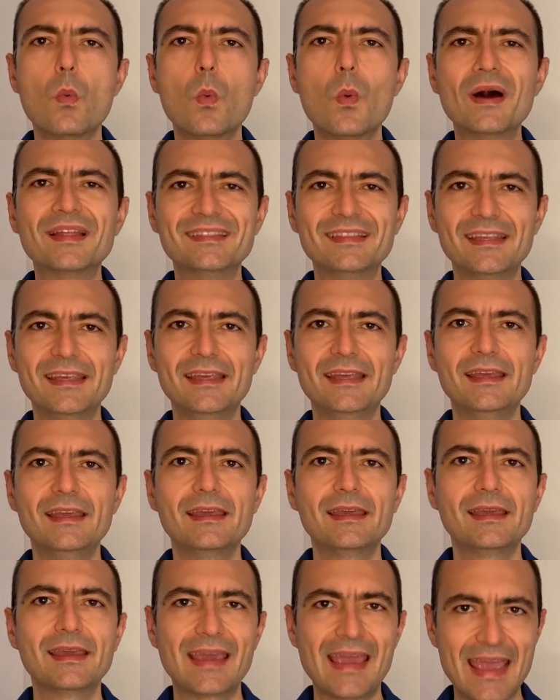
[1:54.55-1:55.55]
1D
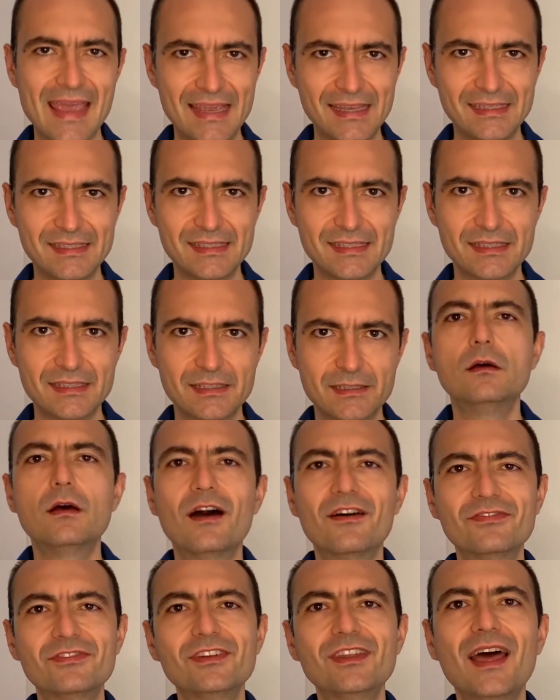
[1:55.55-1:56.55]
case.
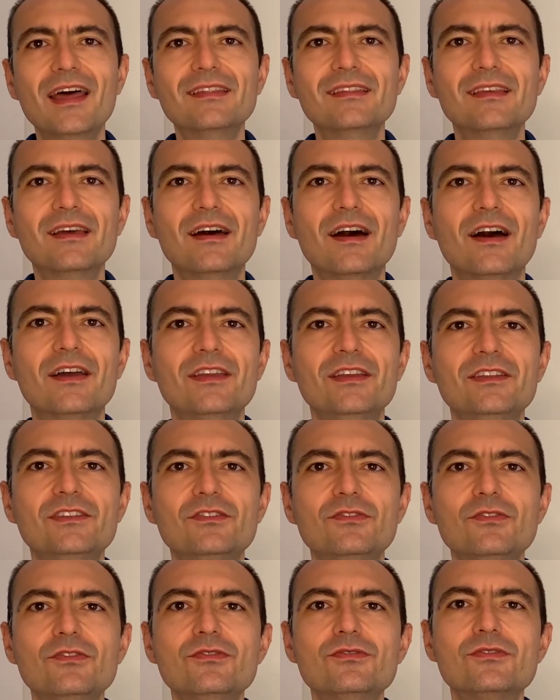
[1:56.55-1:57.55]
After that, I
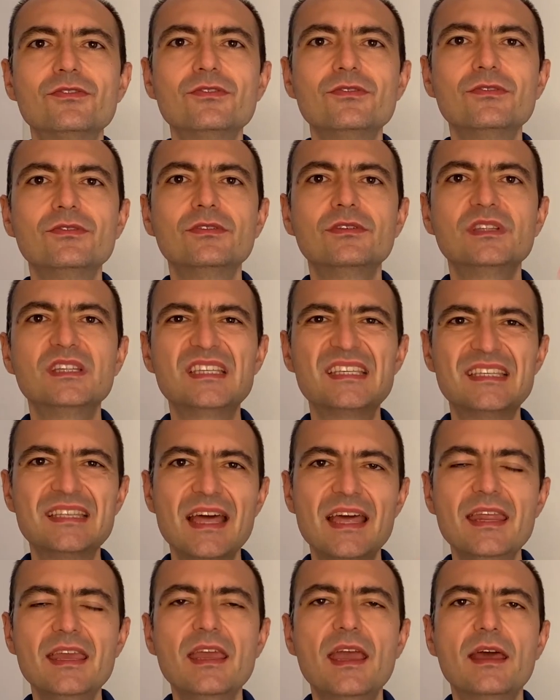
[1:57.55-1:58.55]
introduced you the
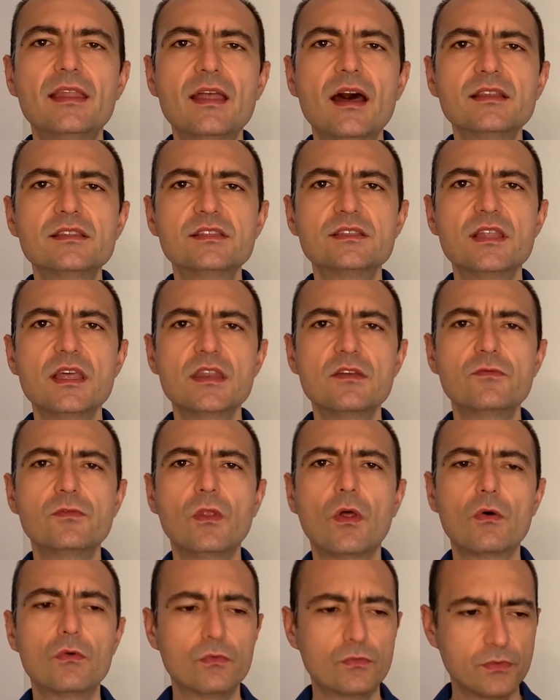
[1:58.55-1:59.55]
steady and unsteady
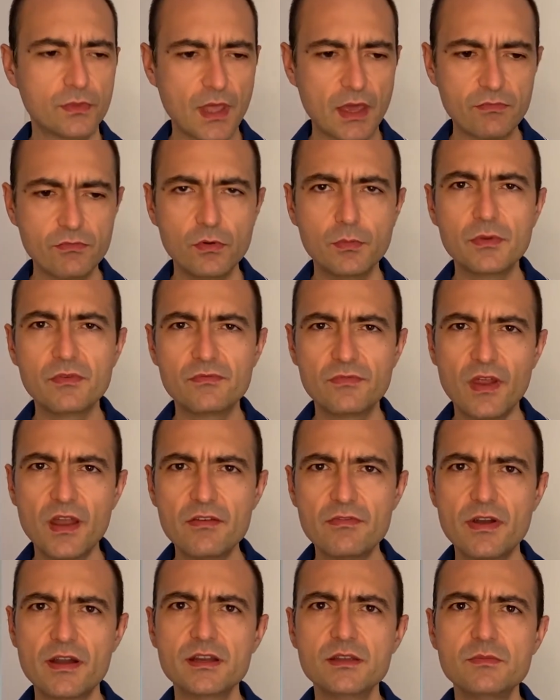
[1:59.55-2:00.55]
flow. That will be
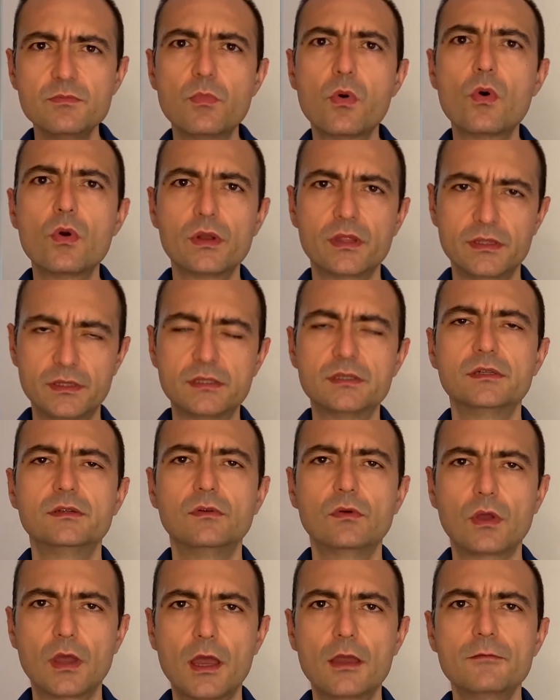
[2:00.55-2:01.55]
very, very important,
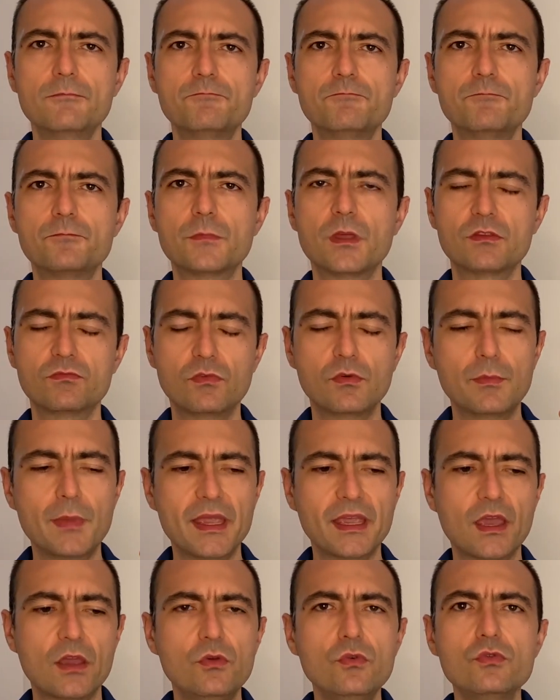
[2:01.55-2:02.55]
okay? That will
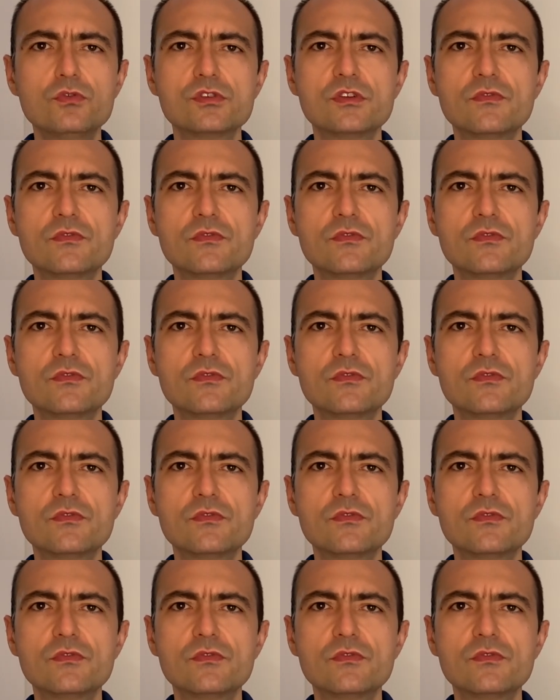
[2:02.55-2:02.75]
make a huge